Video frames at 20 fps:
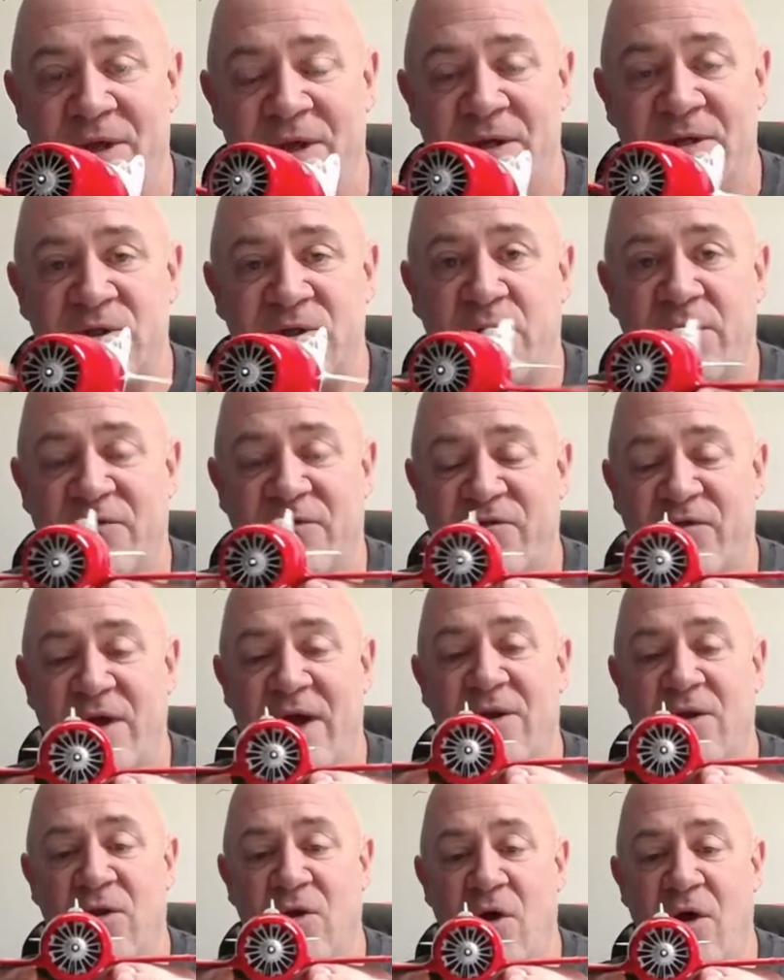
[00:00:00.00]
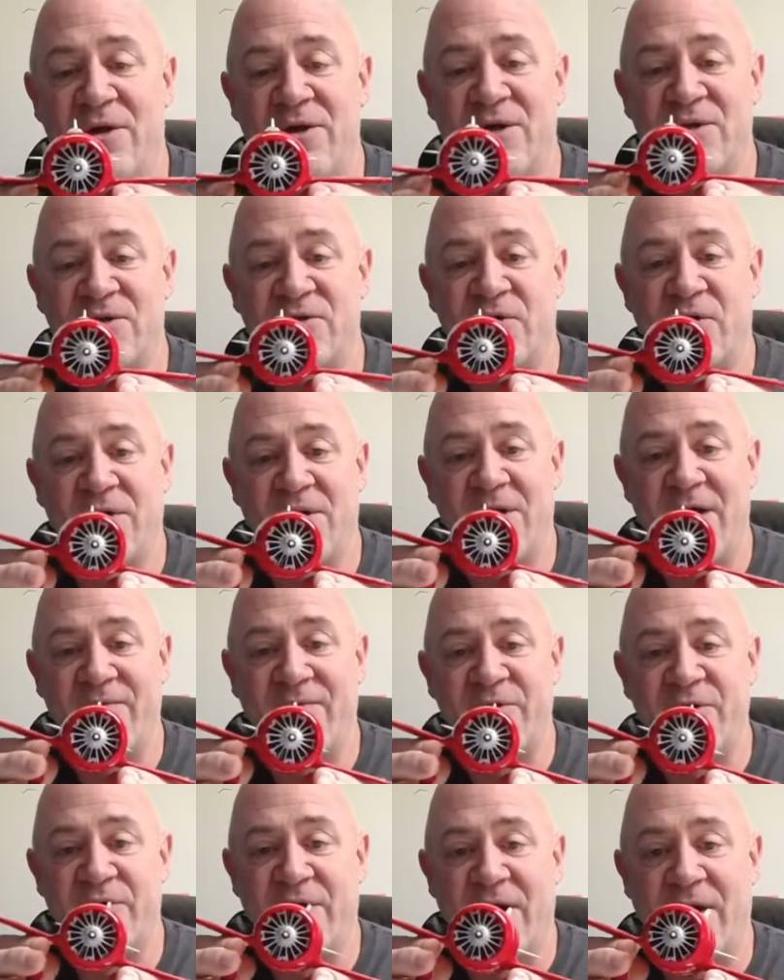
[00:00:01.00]
So you're flying along and you turn left
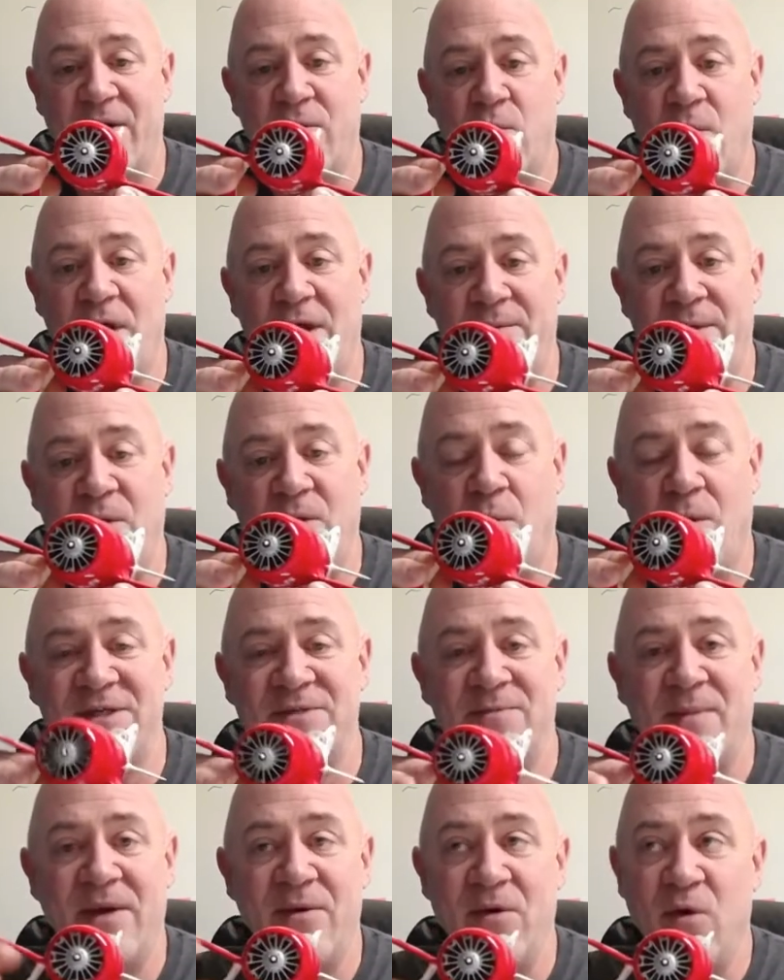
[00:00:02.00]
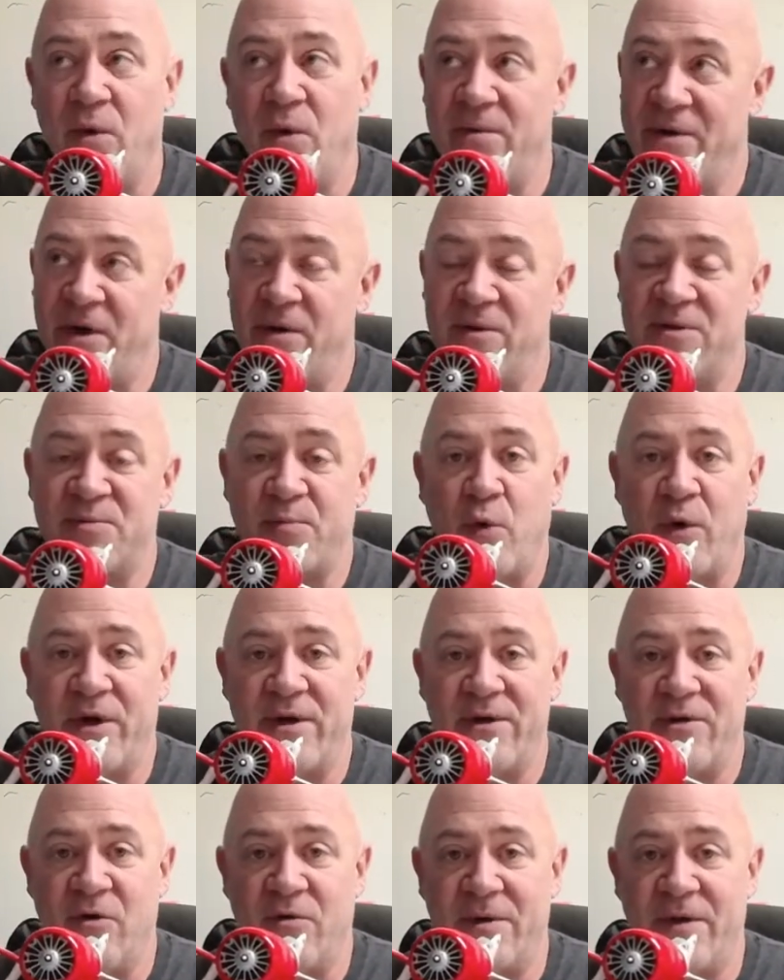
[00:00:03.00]
and you're like, wait a minute, why is my no nose
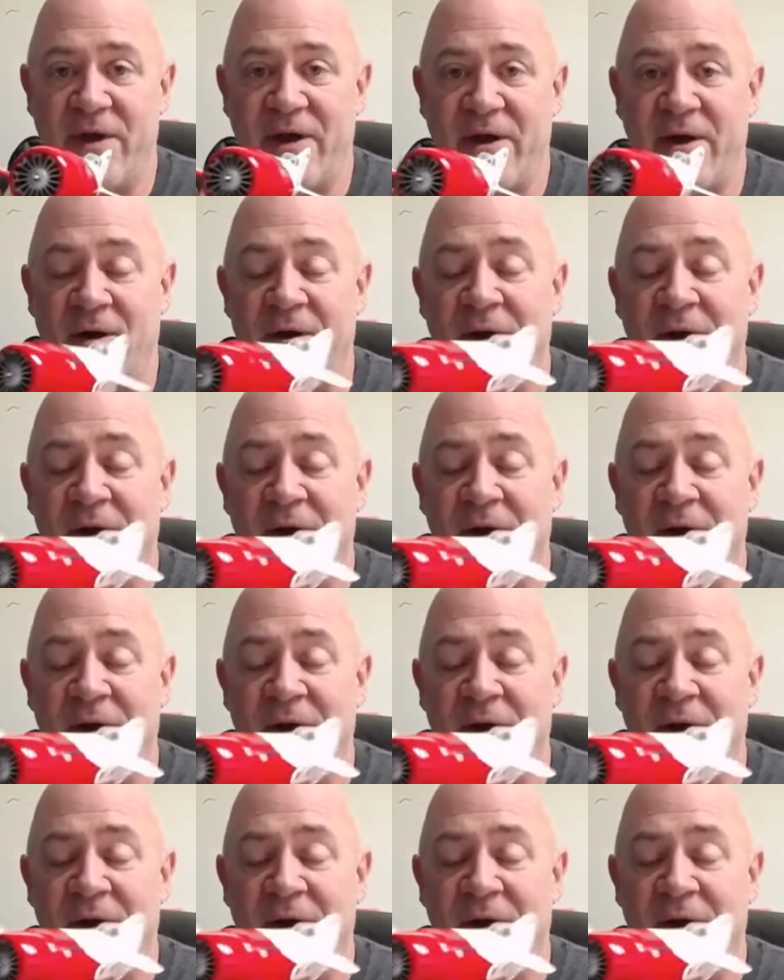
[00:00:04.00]
pointing over there?